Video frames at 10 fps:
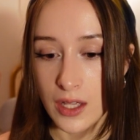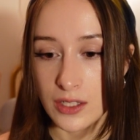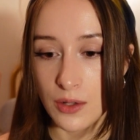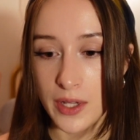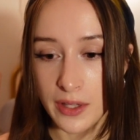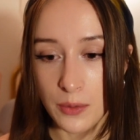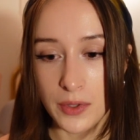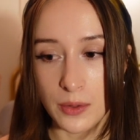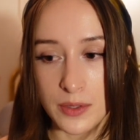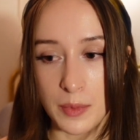So dealing
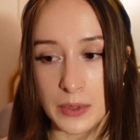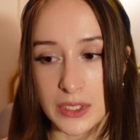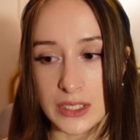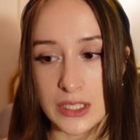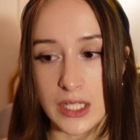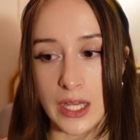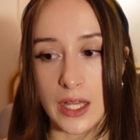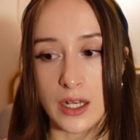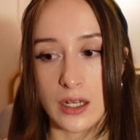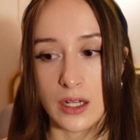with those emotions
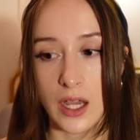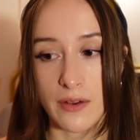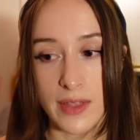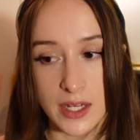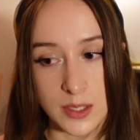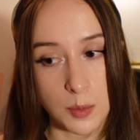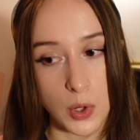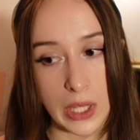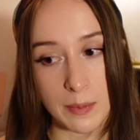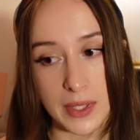and kind of that
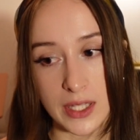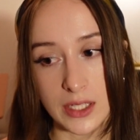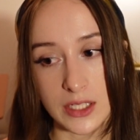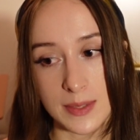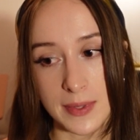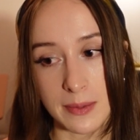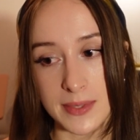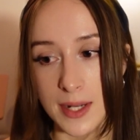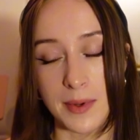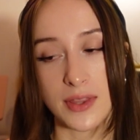disappointment and just being
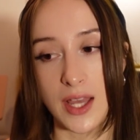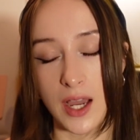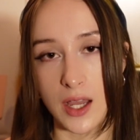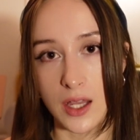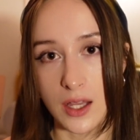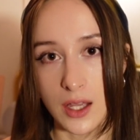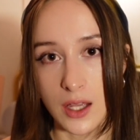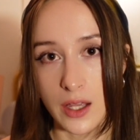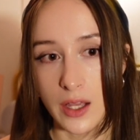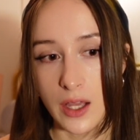upset about that
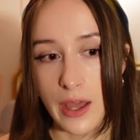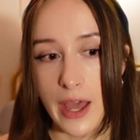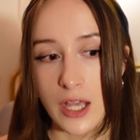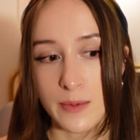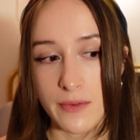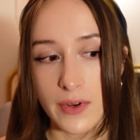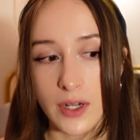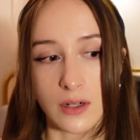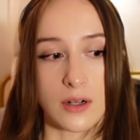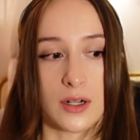has been
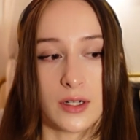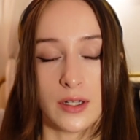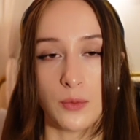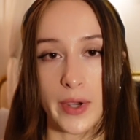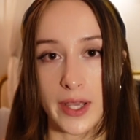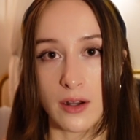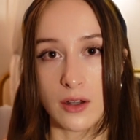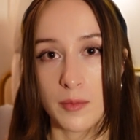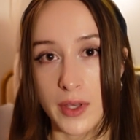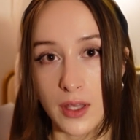very hard and weighed
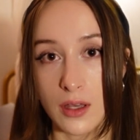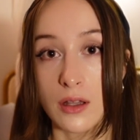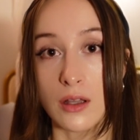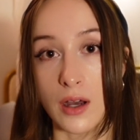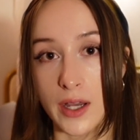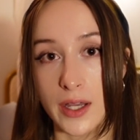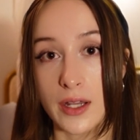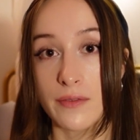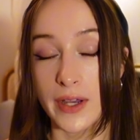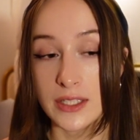on me a lot
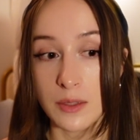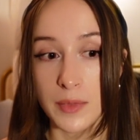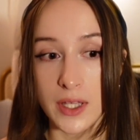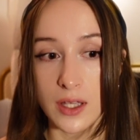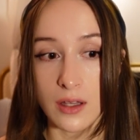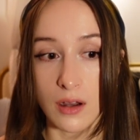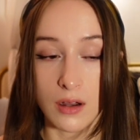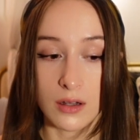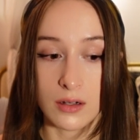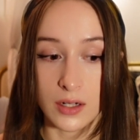and affected me
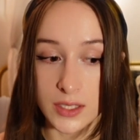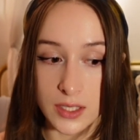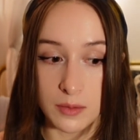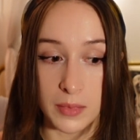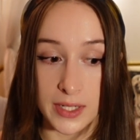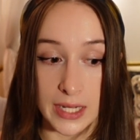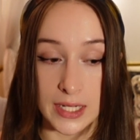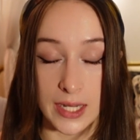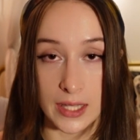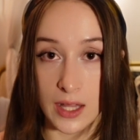honestly in my
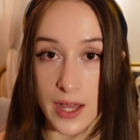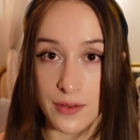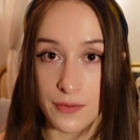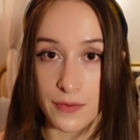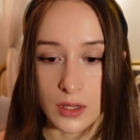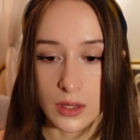day-to-day life.